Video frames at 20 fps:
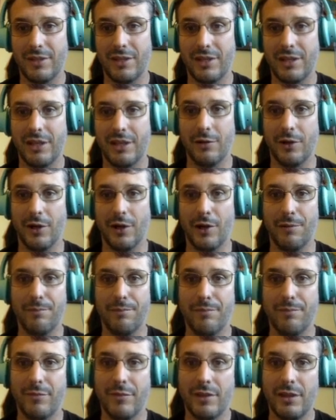Here we go.
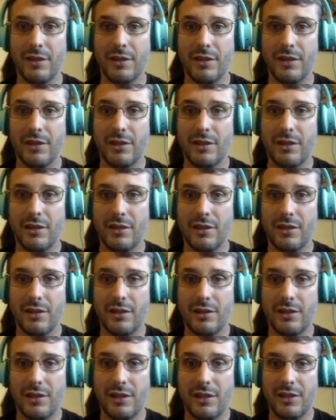
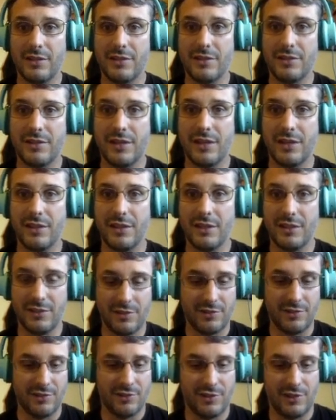Let's send this
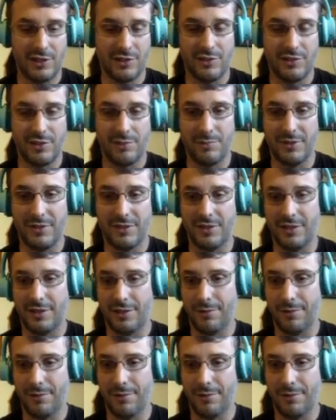to ChatGPT.